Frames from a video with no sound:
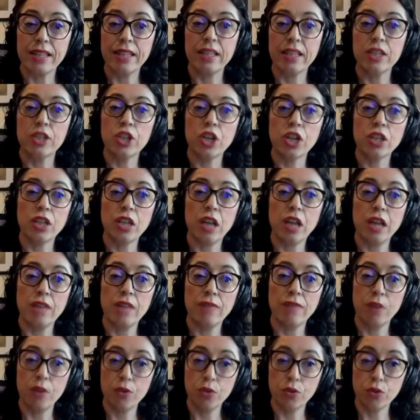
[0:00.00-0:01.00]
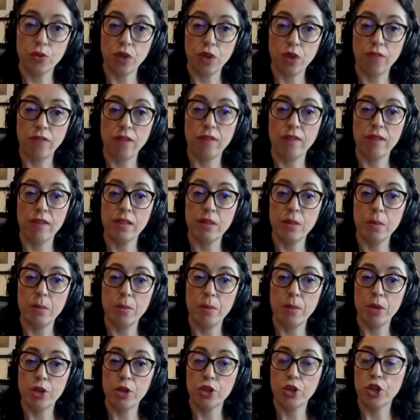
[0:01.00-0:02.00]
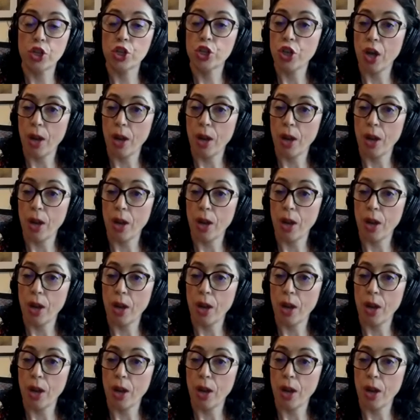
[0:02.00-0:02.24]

and this is just a photograph of a submerged